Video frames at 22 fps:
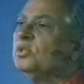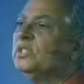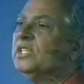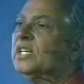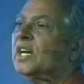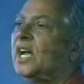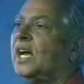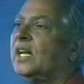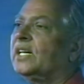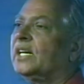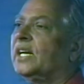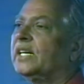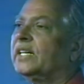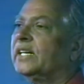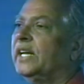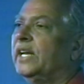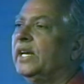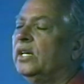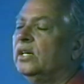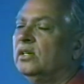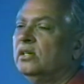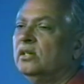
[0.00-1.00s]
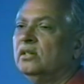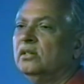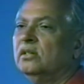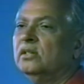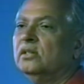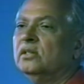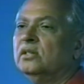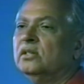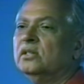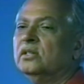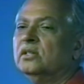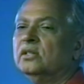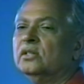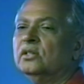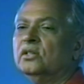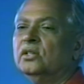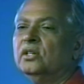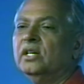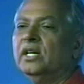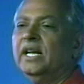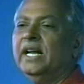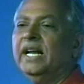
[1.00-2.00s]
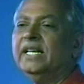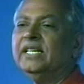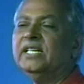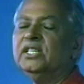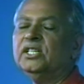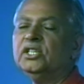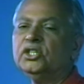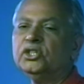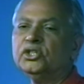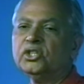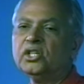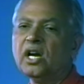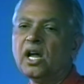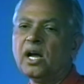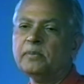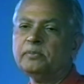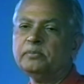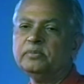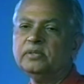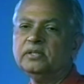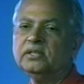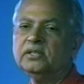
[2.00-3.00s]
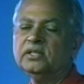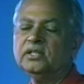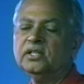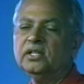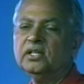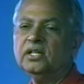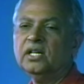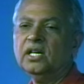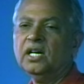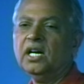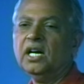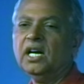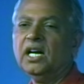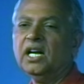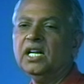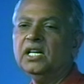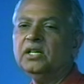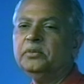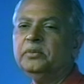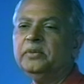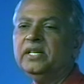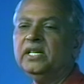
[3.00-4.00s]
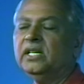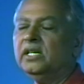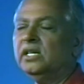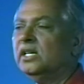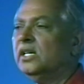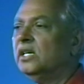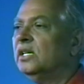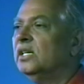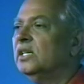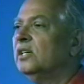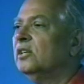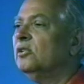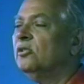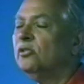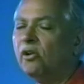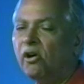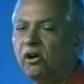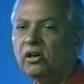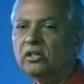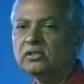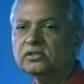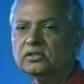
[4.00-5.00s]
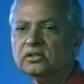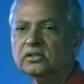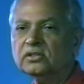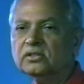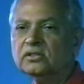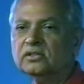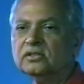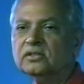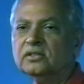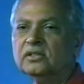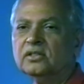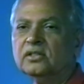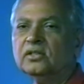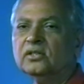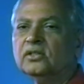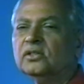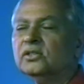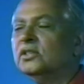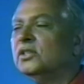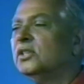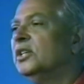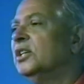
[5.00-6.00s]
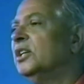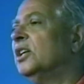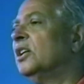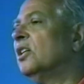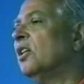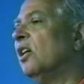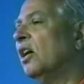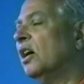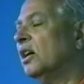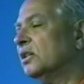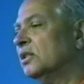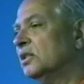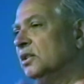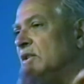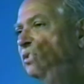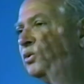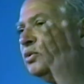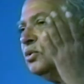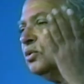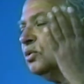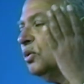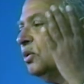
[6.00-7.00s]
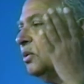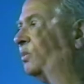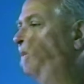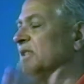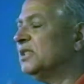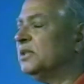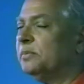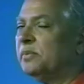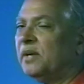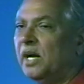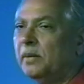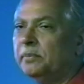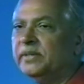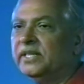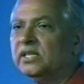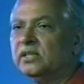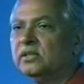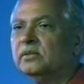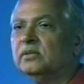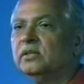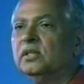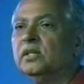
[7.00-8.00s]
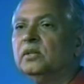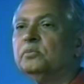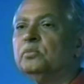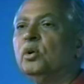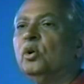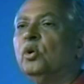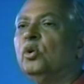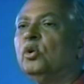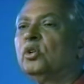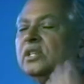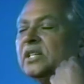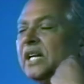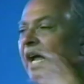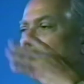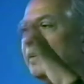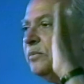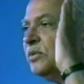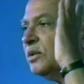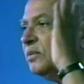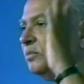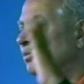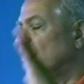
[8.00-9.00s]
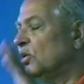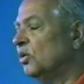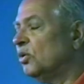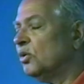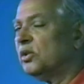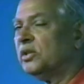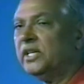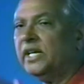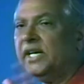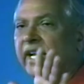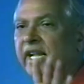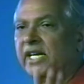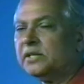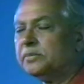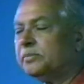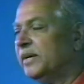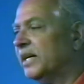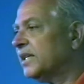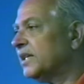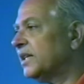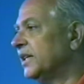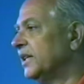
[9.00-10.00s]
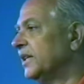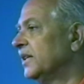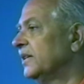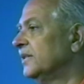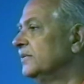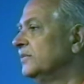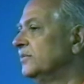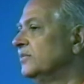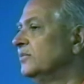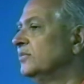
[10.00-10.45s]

Iran again, and instead of heavy loss, he got so much profit, four times more than expected.